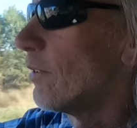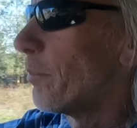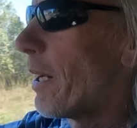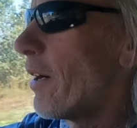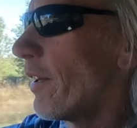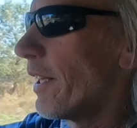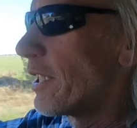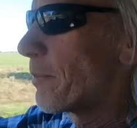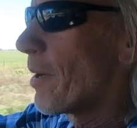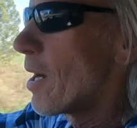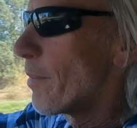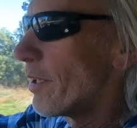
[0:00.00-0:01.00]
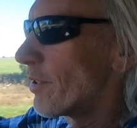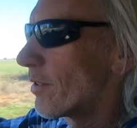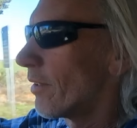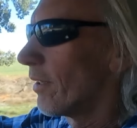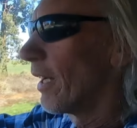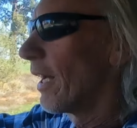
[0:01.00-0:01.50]
Apparently the
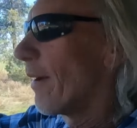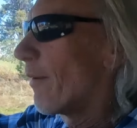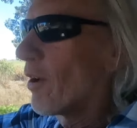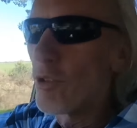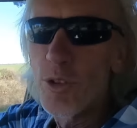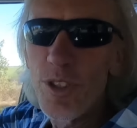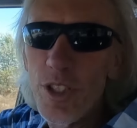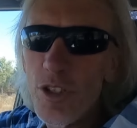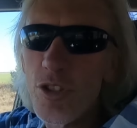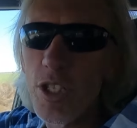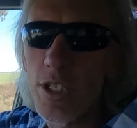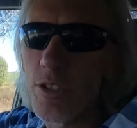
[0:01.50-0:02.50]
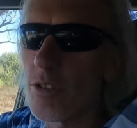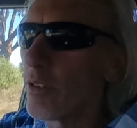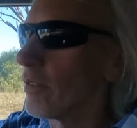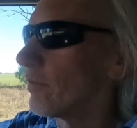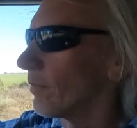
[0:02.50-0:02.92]
experiments uh, alters his genes.